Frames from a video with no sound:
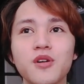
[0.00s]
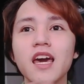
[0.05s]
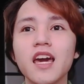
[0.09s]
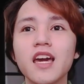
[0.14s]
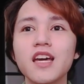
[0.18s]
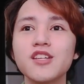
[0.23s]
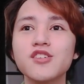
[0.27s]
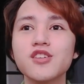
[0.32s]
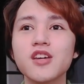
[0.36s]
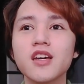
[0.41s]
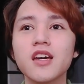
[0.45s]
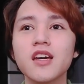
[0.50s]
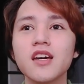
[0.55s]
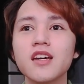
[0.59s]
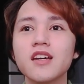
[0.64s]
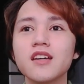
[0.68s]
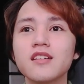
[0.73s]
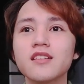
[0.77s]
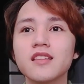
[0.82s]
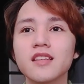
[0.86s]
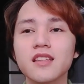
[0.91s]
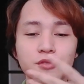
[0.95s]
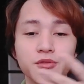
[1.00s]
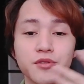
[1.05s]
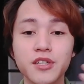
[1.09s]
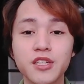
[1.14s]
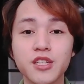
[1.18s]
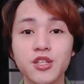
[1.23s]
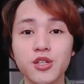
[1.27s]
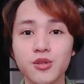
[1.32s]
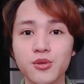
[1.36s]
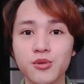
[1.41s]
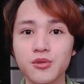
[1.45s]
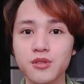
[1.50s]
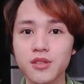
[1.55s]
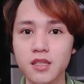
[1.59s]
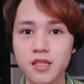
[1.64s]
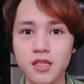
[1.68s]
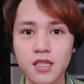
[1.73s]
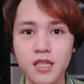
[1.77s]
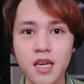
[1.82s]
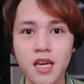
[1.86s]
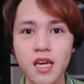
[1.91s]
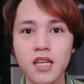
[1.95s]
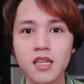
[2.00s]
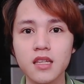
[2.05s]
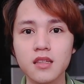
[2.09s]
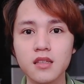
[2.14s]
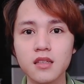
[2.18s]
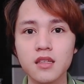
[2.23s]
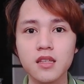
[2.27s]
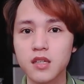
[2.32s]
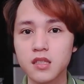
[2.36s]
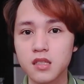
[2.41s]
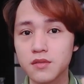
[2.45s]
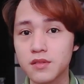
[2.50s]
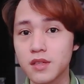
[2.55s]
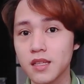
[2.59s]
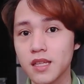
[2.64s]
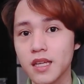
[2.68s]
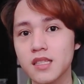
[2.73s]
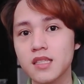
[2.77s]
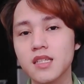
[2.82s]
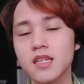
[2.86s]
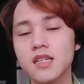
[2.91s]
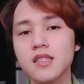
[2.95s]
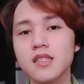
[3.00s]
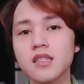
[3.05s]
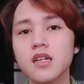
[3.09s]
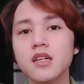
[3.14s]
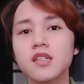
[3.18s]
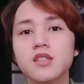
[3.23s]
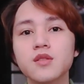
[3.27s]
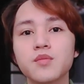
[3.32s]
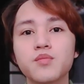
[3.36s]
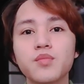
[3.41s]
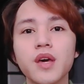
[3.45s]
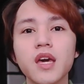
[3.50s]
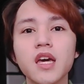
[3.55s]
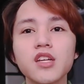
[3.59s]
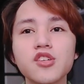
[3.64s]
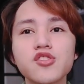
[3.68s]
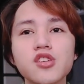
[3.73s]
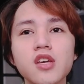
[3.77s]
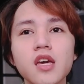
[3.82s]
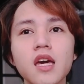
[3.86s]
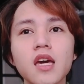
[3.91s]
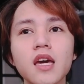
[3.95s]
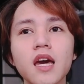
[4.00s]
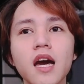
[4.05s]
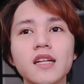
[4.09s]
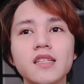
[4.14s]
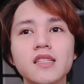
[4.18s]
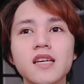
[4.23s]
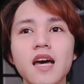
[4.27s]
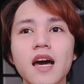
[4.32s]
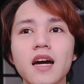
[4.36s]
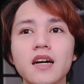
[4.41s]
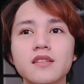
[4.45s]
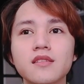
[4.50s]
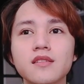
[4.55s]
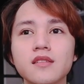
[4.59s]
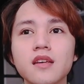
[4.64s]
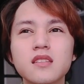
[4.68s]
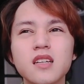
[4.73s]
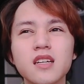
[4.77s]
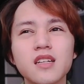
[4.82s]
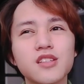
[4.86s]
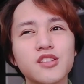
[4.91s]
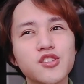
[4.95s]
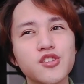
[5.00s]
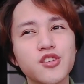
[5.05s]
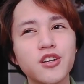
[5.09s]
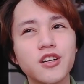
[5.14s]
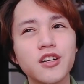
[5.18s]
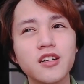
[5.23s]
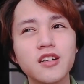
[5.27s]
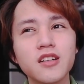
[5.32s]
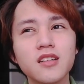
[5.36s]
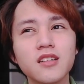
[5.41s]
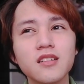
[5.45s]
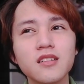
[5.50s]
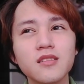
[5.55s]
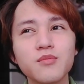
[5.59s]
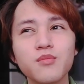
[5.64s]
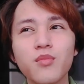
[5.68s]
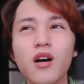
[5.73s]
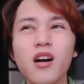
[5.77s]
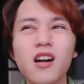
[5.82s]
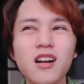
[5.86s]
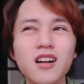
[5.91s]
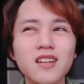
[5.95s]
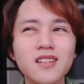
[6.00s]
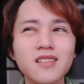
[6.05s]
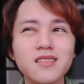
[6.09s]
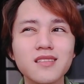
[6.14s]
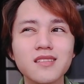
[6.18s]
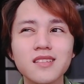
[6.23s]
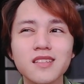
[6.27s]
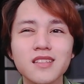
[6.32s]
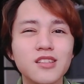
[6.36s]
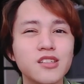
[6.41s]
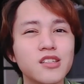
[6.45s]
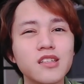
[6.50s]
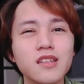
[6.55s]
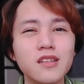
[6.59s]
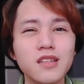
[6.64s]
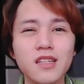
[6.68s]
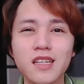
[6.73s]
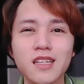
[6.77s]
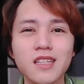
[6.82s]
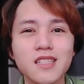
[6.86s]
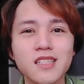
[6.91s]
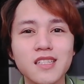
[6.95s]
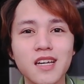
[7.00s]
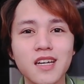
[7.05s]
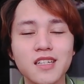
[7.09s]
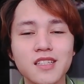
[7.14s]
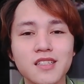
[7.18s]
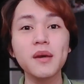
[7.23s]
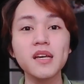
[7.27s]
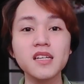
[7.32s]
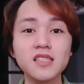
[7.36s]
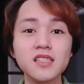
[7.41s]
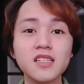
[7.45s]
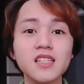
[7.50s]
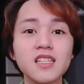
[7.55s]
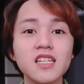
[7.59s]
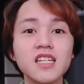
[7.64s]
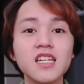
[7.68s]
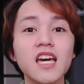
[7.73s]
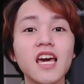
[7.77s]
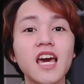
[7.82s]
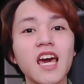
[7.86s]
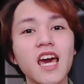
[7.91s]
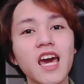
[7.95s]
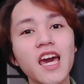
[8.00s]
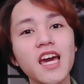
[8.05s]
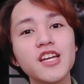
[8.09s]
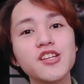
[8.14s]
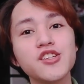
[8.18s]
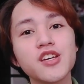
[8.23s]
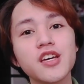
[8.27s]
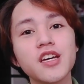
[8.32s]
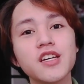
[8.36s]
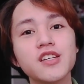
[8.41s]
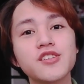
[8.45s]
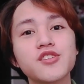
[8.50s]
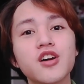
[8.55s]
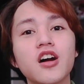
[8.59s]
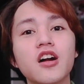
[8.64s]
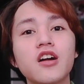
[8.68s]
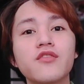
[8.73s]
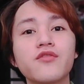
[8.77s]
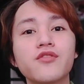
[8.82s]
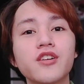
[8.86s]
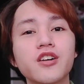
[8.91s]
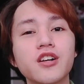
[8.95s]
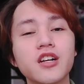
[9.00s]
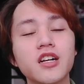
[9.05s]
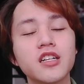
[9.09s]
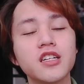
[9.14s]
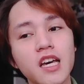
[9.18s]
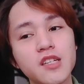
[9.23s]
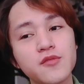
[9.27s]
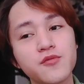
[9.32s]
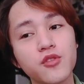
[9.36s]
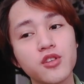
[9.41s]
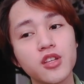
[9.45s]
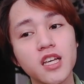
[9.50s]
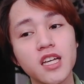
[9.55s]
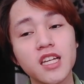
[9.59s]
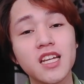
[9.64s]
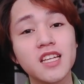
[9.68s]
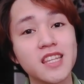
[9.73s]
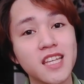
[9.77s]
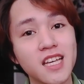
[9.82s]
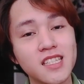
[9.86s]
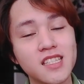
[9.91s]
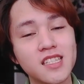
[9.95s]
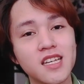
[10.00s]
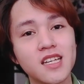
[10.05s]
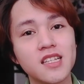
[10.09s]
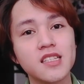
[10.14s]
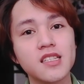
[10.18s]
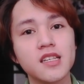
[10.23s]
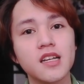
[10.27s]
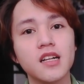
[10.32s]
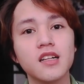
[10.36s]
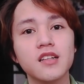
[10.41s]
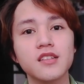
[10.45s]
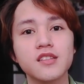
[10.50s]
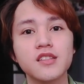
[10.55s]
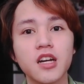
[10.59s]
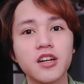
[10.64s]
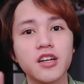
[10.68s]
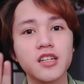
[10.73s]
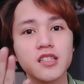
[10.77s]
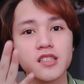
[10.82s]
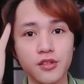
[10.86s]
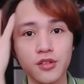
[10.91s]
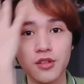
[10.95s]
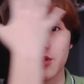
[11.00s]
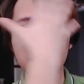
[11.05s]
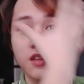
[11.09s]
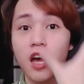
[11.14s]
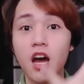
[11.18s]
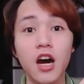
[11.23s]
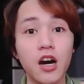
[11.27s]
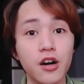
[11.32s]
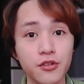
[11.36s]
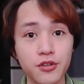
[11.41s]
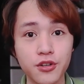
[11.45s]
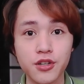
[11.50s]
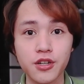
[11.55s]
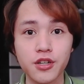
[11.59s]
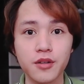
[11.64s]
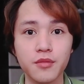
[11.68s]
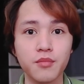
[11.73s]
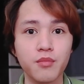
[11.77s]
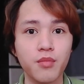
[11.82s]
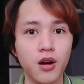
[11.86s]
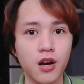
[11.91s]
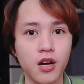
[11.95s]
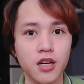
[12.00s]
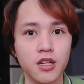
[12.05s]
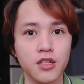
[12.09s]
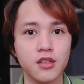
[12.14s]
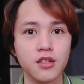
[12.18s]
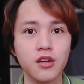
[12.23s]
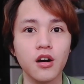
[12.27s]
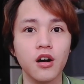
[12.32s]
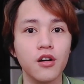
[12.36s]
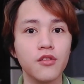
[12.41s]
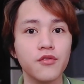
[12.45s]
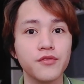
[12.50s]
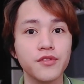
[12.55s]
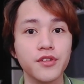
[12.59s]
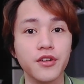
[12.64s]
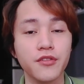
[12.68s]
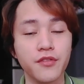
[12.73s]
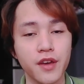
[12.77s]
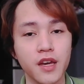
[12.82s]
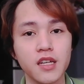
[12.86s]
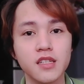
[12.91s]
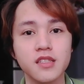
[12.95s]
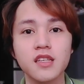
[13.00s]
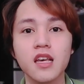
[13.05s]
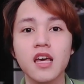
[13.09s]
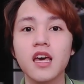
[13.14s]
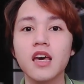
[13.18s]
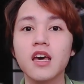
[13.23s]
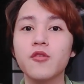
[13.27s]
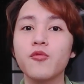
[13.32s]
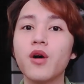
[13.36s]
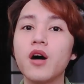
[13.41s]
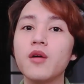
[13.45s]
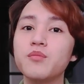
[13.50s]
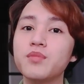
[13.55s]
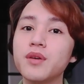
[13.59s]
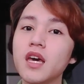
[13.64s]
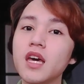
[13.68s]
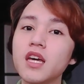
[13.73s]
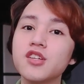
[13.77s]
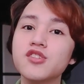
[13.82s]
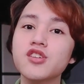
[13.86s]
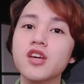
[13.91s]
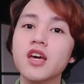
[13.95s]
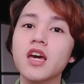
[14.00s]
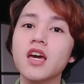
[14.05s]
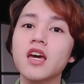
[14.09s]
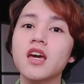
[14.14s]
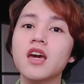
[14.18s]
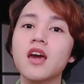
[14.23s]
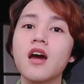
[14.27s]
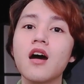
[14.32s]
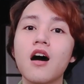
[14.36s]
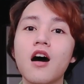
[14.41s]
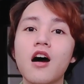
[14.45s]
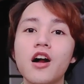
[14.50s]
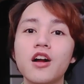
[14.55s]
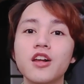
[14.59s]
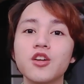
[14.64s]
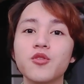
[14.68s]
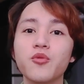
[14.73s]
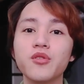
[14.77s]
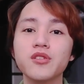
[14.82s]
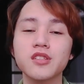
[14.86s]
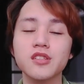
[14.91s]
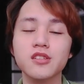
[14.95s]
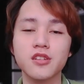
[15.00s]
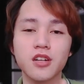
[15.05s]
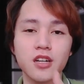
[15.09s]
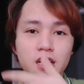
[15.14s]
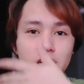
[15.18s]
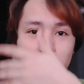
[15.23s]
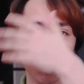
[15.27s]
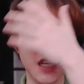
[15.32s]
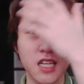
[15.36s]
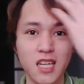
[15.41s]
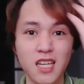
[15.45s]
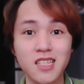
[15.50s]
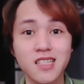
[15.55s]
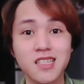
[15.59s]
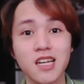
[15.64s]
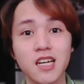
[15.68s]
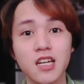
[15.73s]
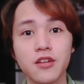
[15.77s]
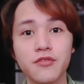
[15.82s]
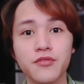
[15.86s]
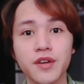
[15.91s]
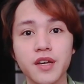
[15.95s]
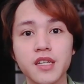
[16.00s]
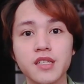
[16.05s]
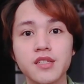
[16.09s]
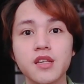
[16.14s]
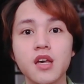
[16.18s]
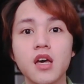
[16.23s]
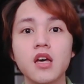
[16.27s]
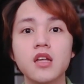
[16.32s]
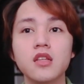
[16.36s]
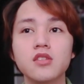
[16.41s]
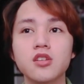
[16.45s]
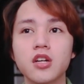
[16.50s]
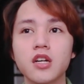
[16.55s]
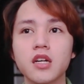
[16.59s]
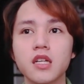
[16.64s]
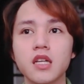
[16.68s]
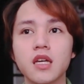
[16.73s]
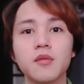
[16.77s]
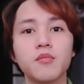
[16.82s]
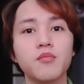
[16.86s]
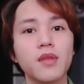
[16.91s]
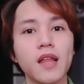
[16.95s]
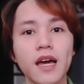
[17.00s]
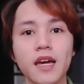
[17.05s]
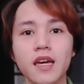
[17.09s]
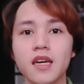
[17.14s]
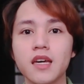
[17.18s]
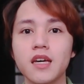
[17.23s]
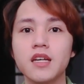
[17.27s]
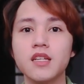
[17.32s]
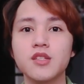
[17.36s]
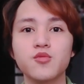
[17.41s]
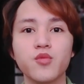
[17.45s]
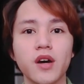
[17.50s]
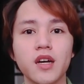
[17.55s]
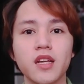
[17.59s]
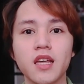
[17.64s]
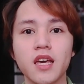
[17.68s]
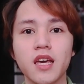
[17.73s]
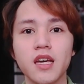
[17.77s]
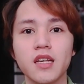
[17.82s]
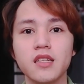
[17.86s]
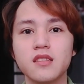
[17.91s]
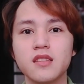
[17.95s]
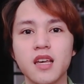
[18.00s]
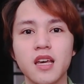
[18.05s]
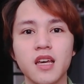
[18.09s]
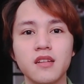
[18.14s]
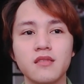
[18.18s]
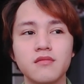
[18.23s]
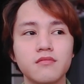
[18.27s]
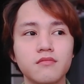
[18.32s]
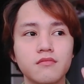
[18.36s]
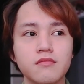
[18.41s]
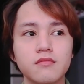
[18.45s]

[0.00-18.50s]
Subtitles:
AHA renews the skin because of the dead skin cells. BHA attacks the internal part, not the inside. Basically, AHAs are for exfoliating dead skin cells, target, you know, the outer part of your face, while BHA are the ones targeting inside your face, targeting blackheads, whiteheads, and